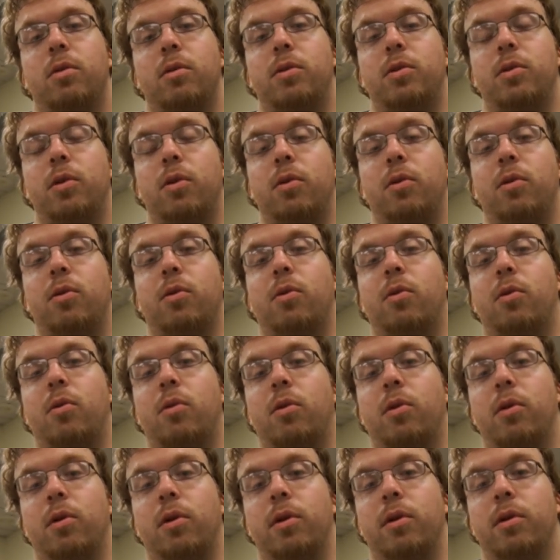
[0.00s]
donor
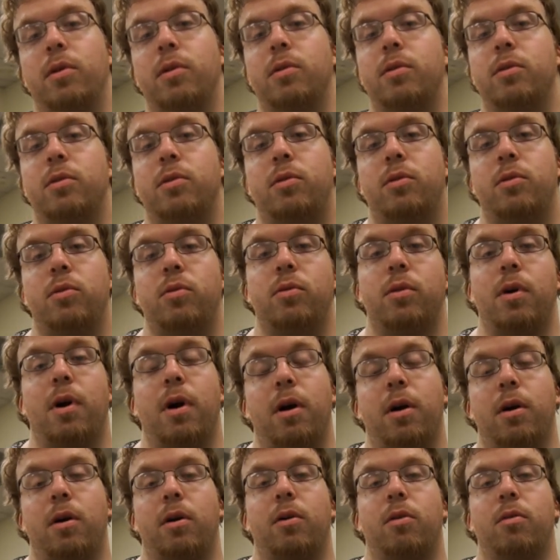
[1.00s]
organs do
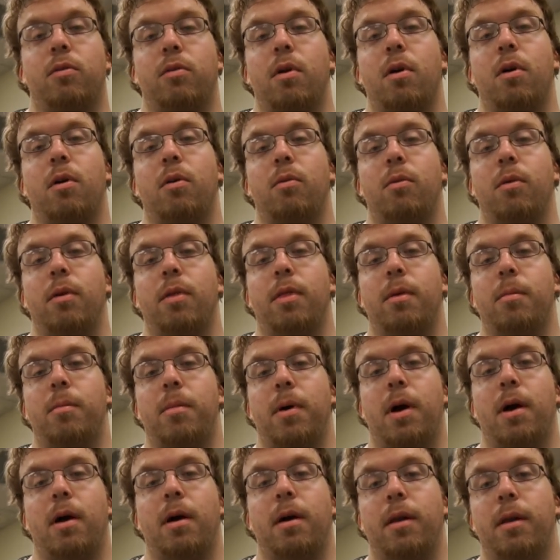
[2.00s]
not grow with the
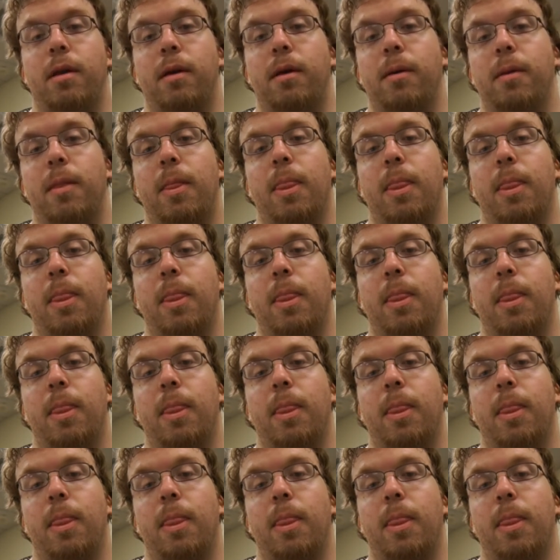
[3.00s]
body.